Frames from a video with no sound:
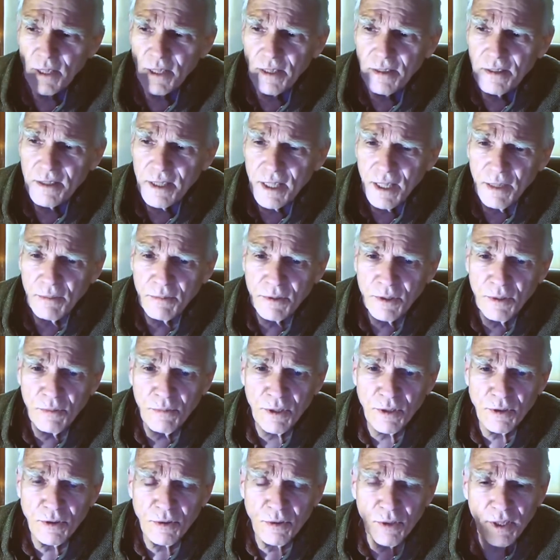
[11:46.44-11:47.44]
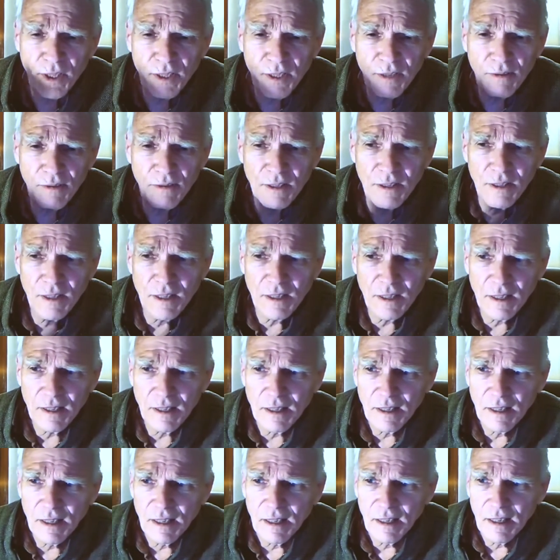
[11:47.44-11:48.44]
many times in between,
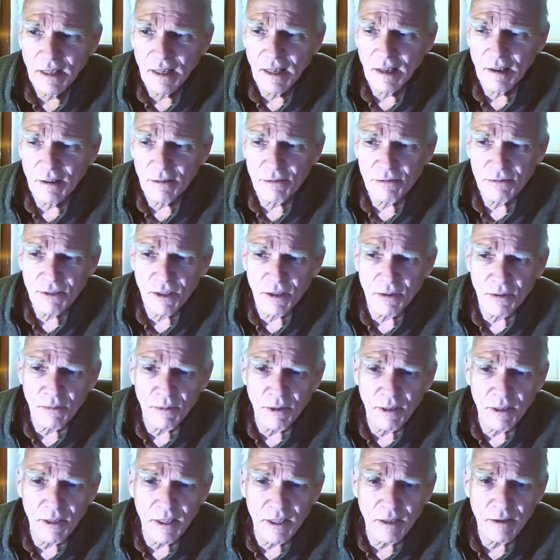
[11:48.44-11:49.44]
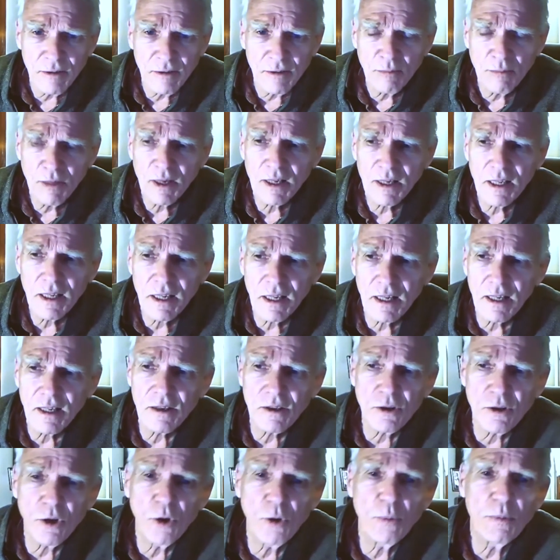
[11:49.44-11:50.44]
I felt my
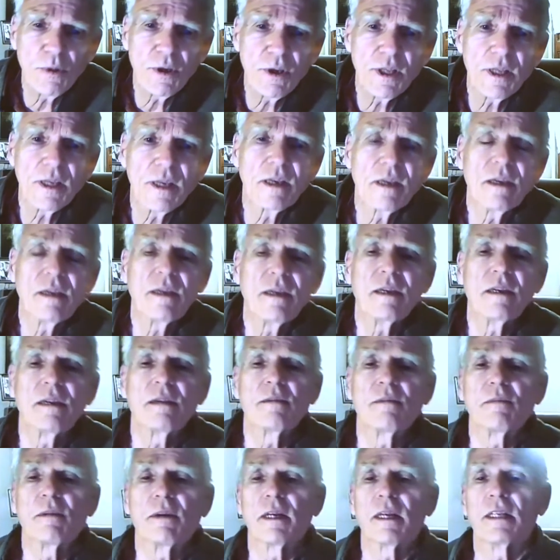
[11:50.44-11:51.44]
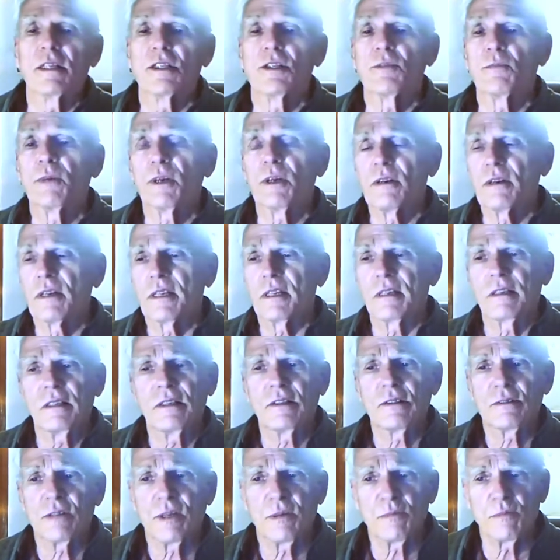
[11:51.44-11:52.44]
heart opening and my spirit
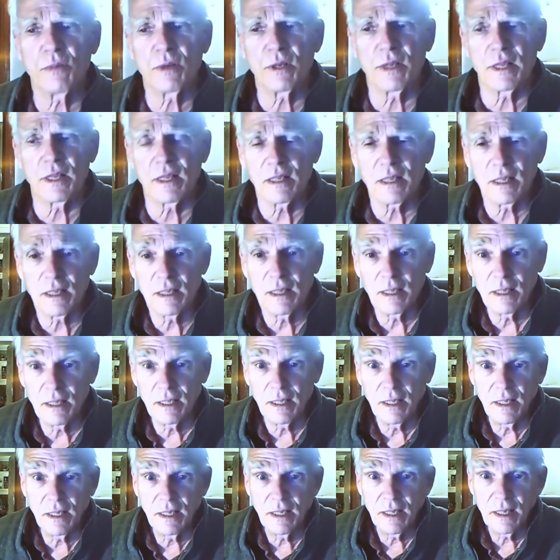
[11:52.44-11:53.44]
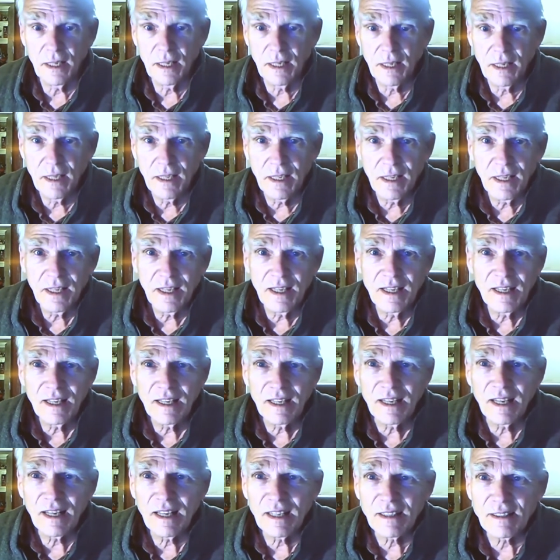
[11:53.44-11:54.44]
trembling
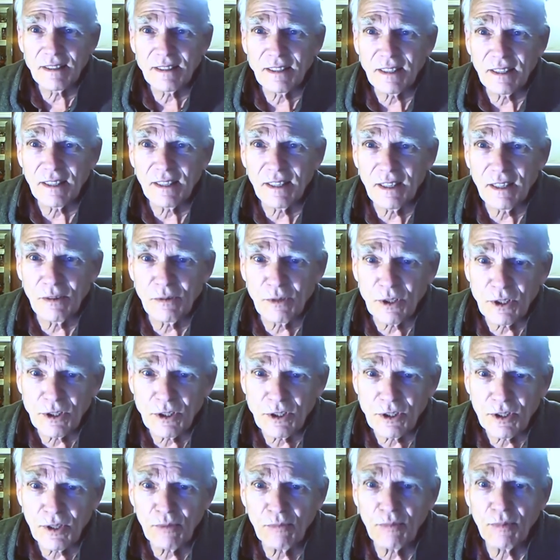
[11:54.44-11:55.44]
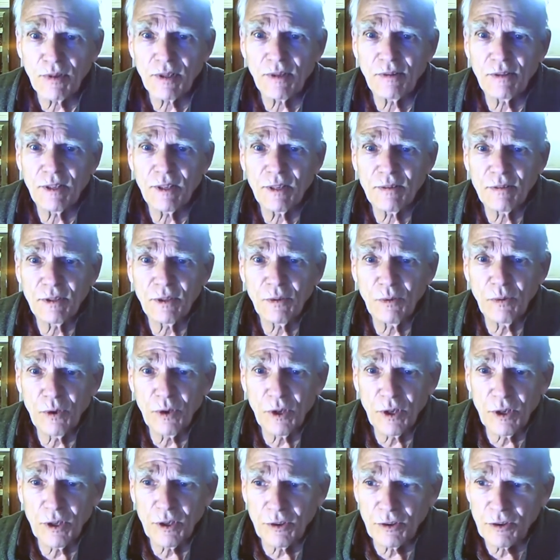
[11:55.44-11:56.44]
as it was trembling with every
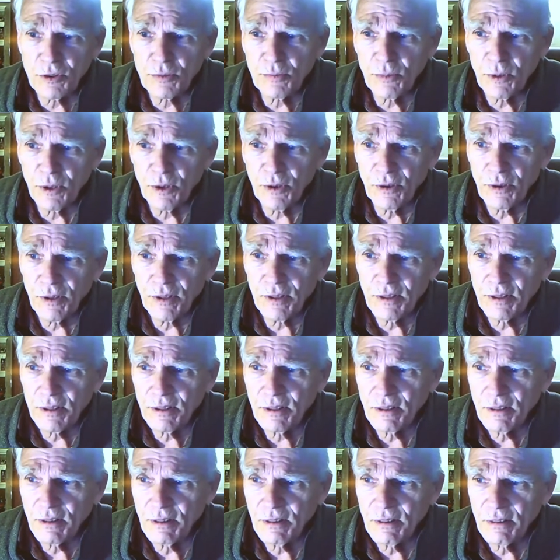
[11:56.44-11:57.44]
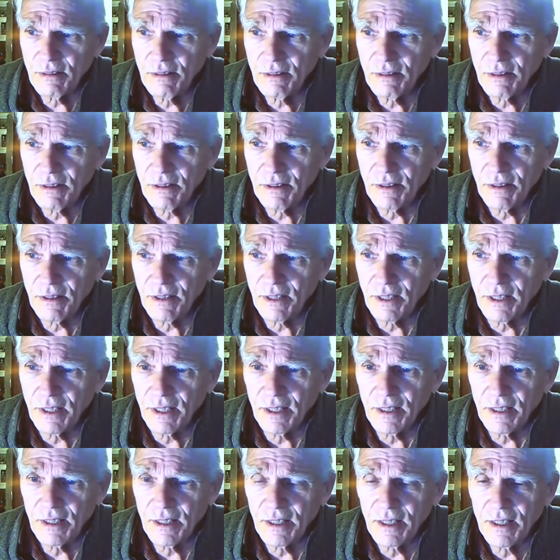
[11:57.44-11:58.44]
word you spoke, dear
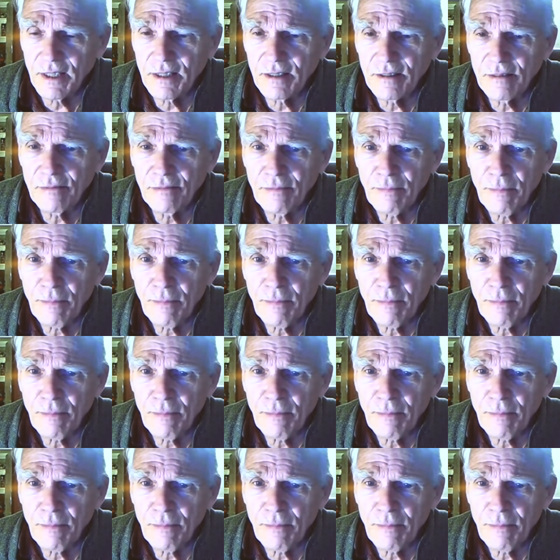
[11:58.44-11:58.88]
Dean.